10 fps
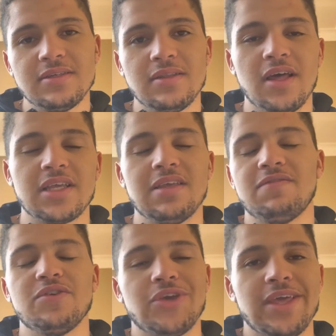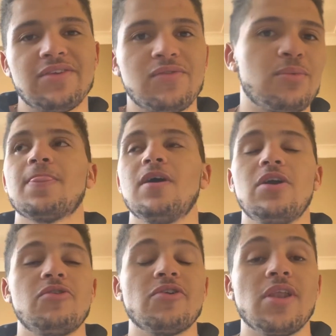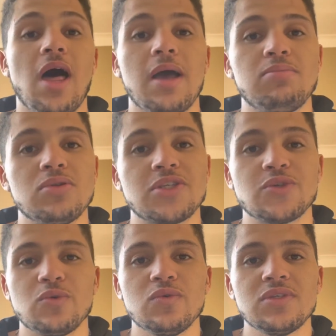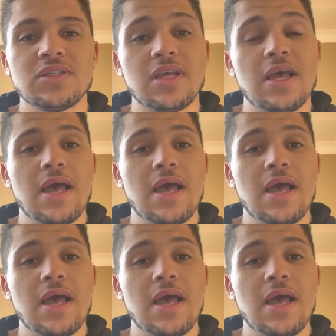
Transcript: like if you get it from a reliable source.